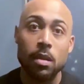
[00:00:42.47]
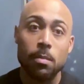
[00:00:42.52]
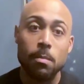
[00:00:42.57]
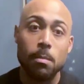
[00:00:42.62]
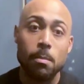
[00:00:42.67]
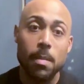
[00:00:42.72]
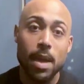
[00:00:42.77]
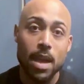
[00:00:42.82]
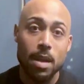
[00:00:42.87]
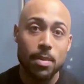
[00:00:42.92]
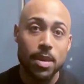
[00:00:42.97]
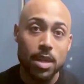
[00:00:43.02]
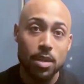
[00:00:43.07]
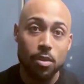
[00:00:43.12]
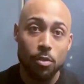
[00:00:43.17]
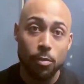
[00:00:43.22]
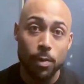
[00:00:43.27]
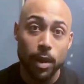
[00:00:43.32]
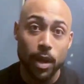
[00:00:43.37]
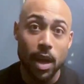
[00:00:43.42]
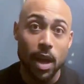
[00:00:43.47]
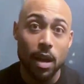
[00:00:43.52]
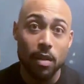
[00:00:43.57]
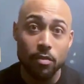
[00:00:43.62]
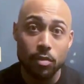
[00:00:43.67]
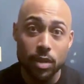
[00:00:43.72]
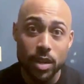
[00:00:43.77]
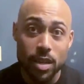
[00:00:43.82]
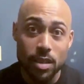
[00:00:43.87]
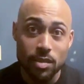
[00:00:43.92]
Maybe your
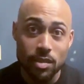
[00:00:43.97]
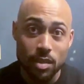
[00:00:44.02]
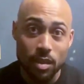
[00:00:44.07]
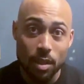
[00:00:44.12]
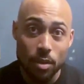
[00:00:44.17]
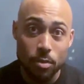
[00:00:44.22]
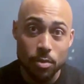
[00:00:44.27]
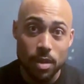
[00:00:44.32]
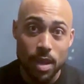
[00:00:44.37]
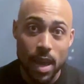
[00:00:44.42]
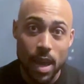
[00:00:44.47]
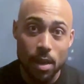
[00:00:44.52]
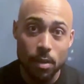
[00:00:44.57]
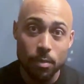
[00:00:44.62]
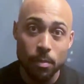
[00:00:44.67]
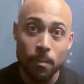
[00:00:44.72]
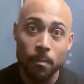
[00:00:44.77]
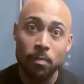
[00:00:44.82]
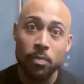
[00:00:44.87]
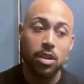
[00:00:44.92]
recovery is slowed down.